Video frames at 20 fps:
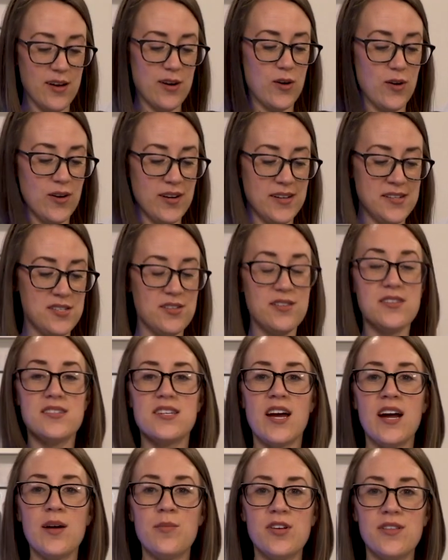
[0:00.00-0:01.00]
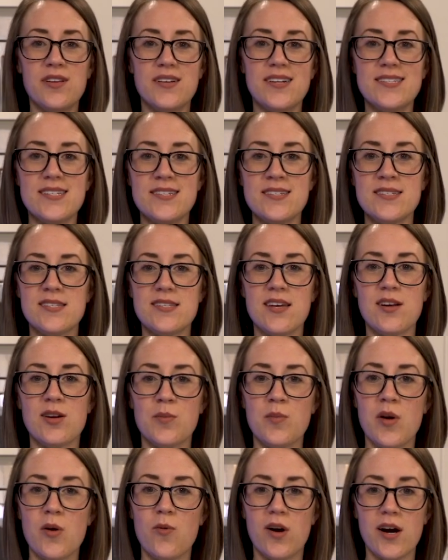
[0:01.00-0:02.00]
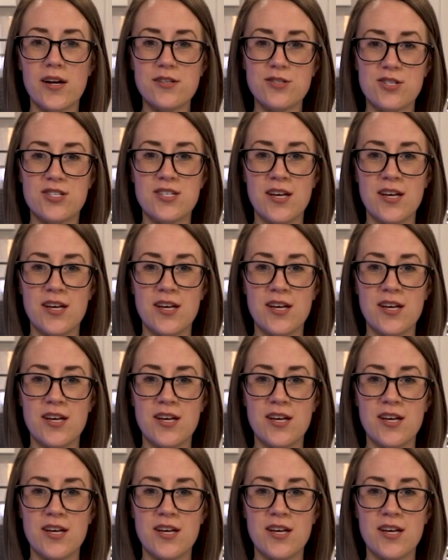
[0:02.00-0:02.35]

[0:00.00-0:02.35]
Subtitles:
according to the timer that I didn't set on my watch,